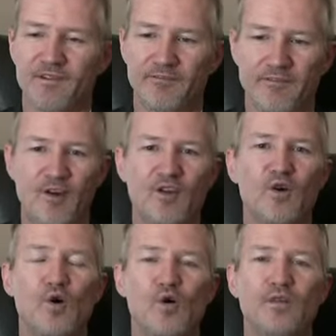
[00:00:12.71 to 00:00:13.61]
very
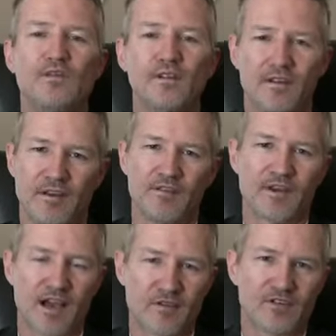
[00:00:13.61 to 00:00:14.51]
old leather
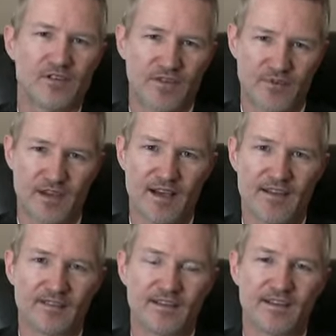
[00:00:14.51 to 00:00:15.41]
couch to you
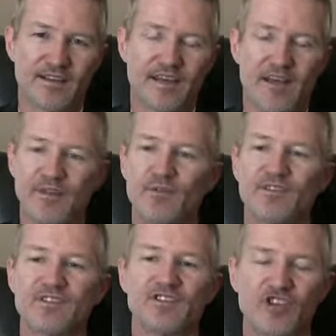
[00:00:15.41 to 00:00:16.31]
guys. I mean, it
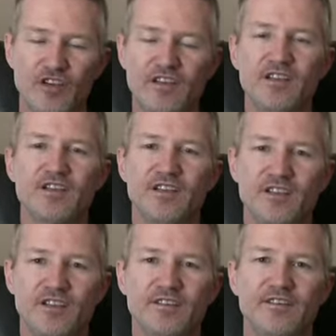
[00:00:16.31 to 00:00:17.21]
was in good
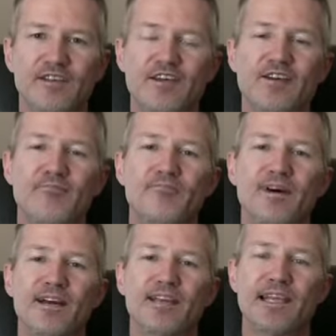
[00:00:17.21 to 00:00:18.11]
condition,
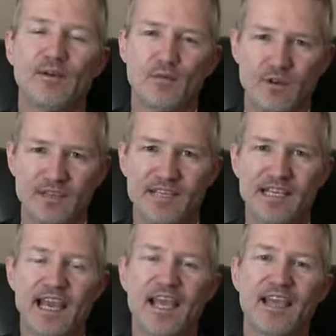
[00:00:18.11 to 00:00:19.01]
but it was
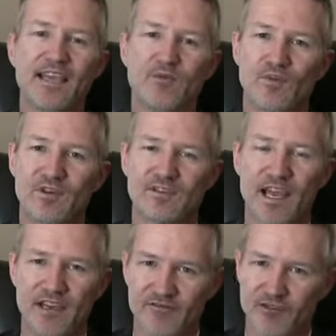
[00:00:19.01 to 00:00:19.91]
decaying. It was
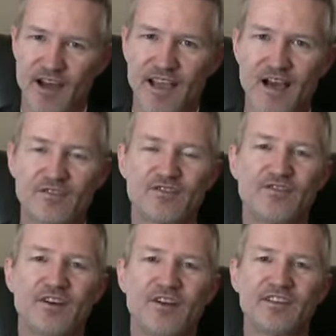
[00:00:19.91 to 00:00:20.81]
kind of drying out in
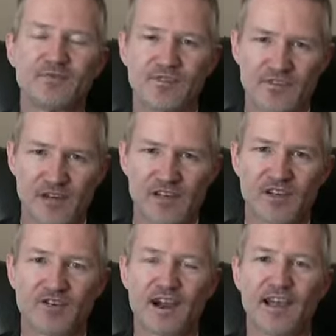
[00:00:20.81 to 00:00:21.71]
certain areas. It was starting to
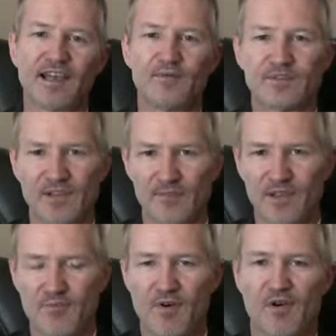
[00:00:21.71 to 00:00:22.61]
crack and was coming
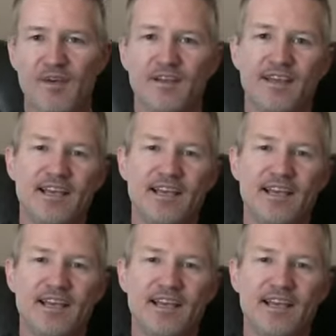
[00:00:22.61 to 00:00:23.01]
apart,